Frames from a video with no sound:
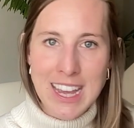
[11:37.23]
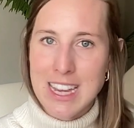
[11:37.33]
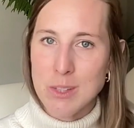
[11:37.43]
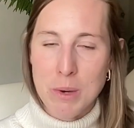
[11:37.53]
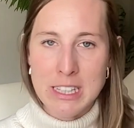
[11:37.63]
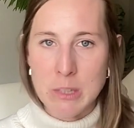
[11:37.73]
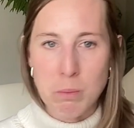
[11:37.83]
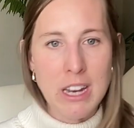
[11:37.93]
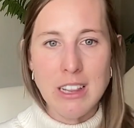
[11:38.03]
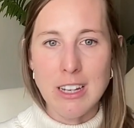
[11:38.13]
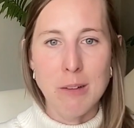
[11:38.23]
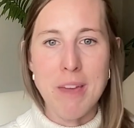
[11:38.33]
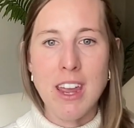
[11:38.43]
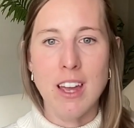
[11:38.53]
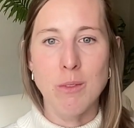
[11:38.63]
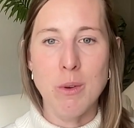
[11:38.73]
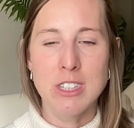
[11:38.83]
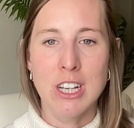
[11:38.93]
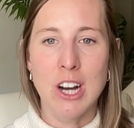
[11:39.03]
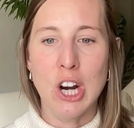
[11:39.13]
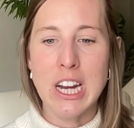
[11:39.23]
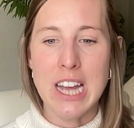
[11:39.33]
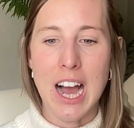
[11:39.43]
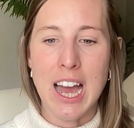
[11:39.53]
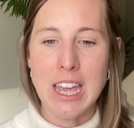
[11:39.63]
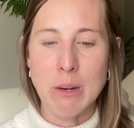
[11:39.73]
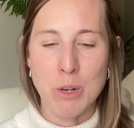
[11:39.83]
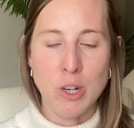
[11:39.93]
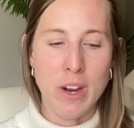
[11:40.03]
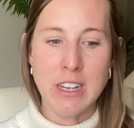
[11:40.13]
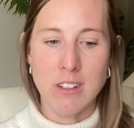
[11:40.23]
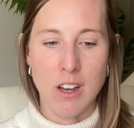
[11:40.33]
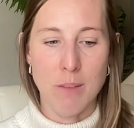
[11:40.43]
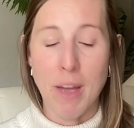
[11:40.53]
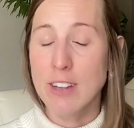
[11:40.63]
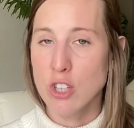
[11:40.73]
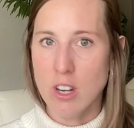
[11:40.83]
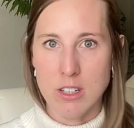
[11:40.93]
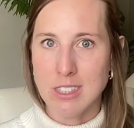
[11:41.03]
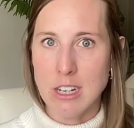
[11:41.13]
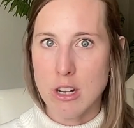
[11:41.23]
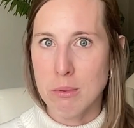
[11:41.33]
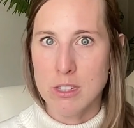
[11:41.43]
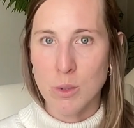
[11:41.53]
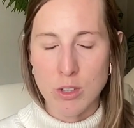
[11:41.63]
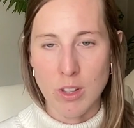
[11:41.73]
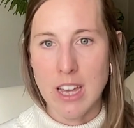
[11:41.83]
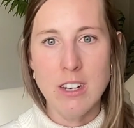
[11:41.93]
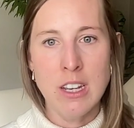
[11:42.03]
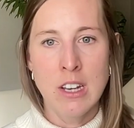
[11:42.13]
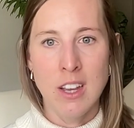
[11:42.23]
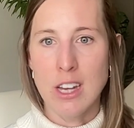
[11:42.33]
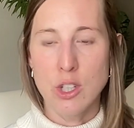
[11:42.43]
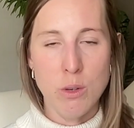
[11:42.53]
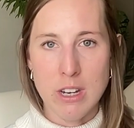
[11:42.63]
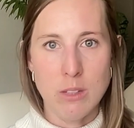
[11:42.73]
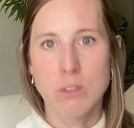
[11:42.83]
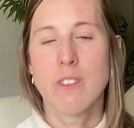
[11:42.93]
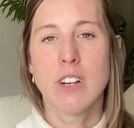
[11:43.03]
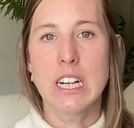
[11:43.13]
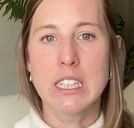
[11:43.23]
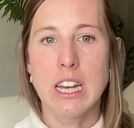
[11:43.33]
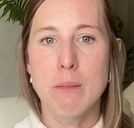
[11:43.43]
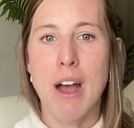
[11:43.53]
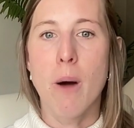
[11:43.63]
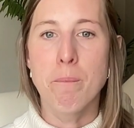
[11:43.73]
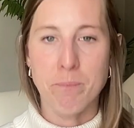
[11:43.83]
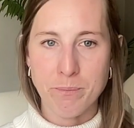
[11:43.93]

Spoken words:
He is one speedy little man. We went to REI. We're going actually on a ski trip in Switzerland in 2 weeks, which I'm very excited about.